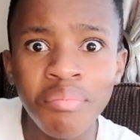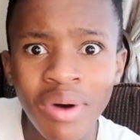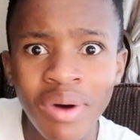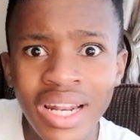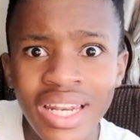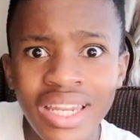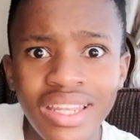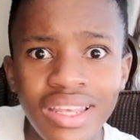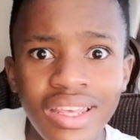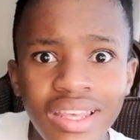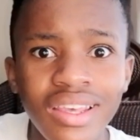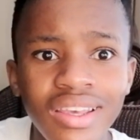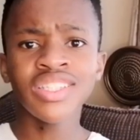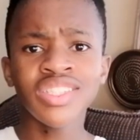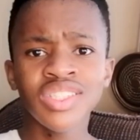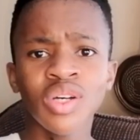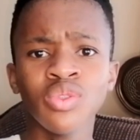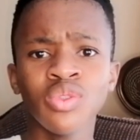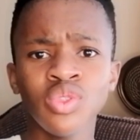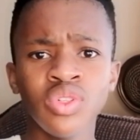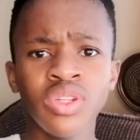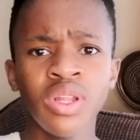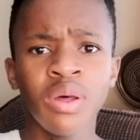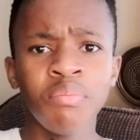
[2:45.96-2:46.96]
money.
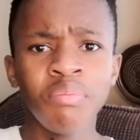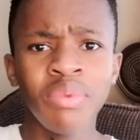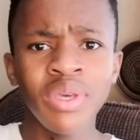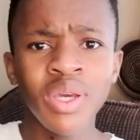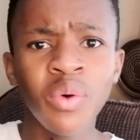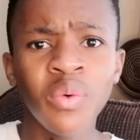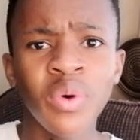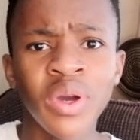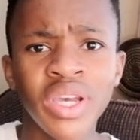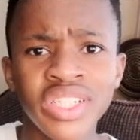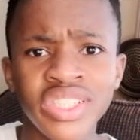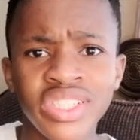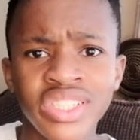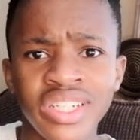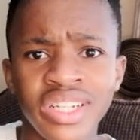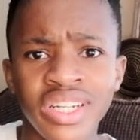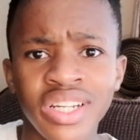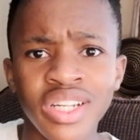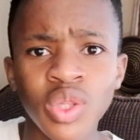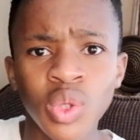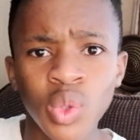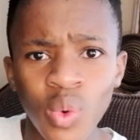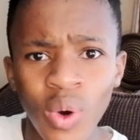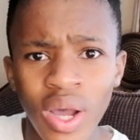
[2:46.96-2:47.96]
So to the big
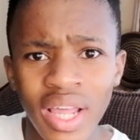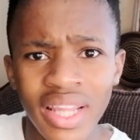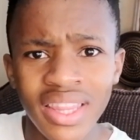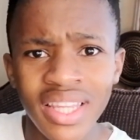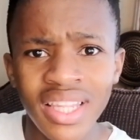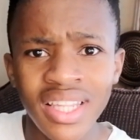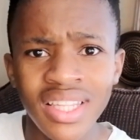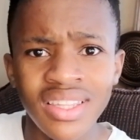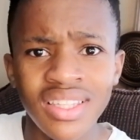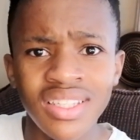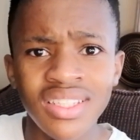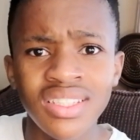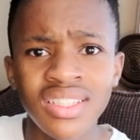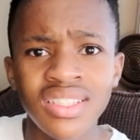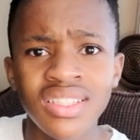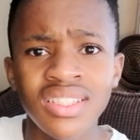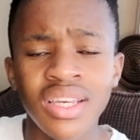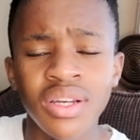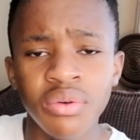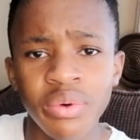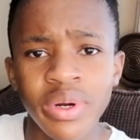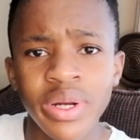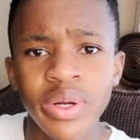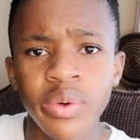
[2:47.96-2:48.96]
question, do I think this is
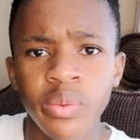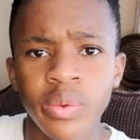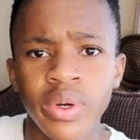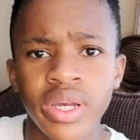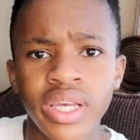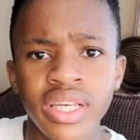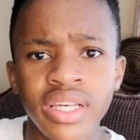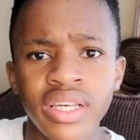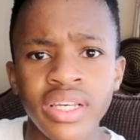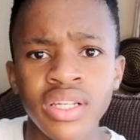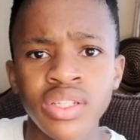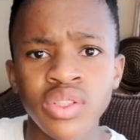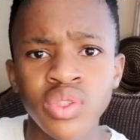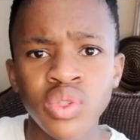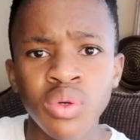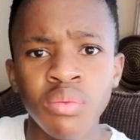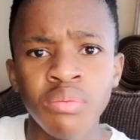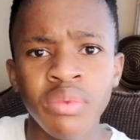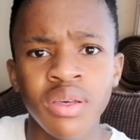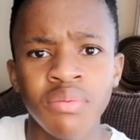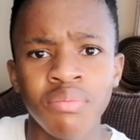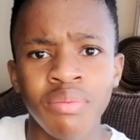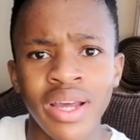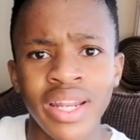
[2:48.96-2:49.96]
a great way to
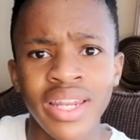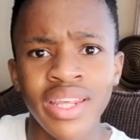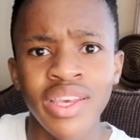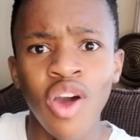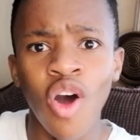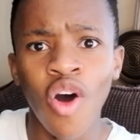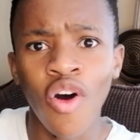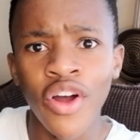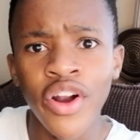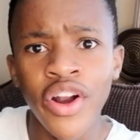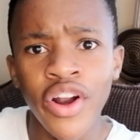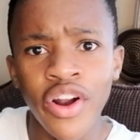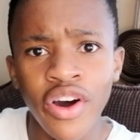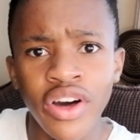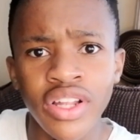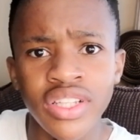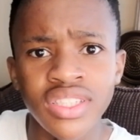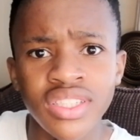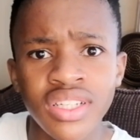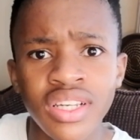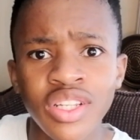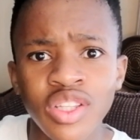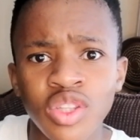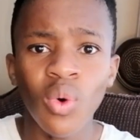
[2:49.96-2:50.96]
make money or
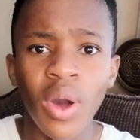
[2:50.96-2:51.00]
not?